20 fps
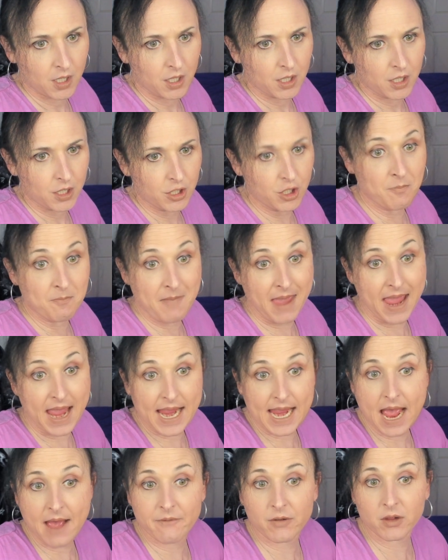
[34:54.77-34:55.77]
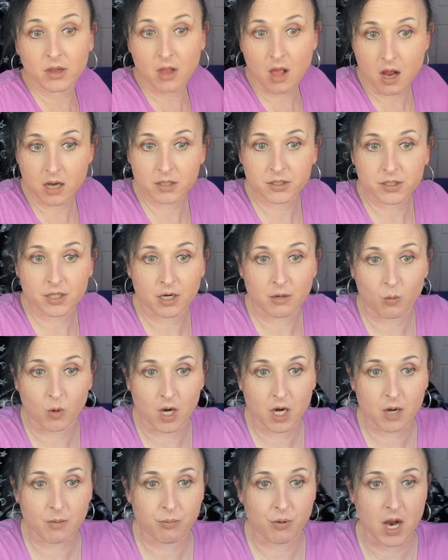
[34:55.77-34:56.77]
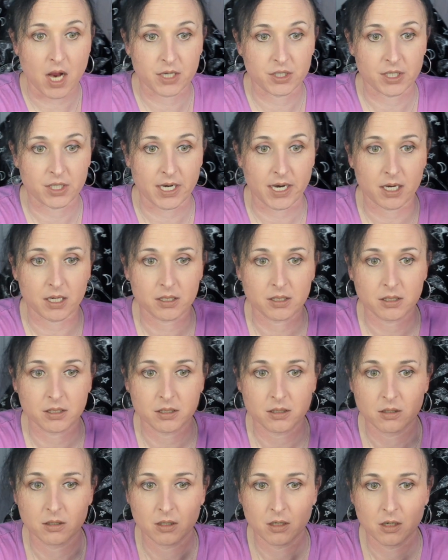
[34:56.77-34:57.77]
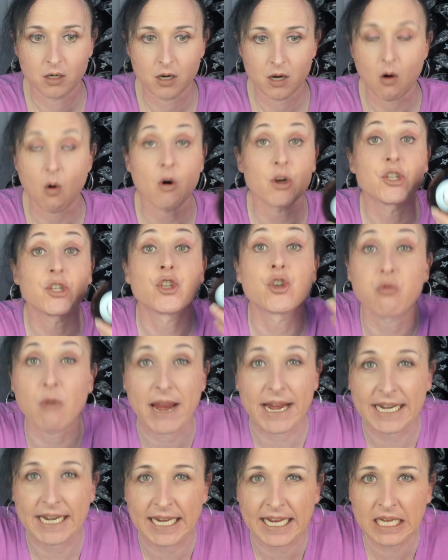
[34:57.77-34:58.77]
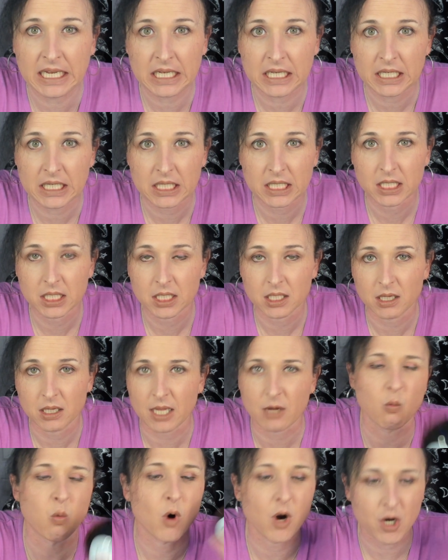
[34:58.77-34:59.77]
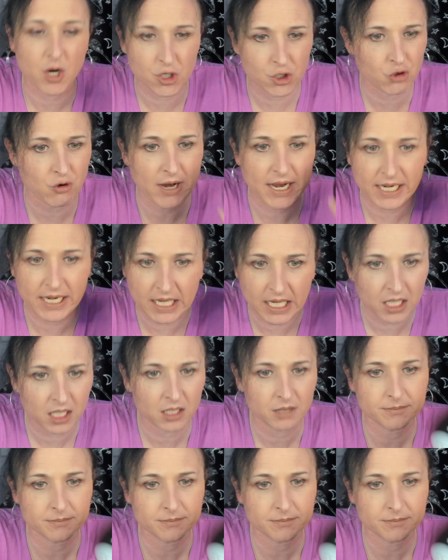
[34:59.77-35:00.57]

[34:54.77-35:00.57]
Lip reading: You may have a long-term work project or training, like work training,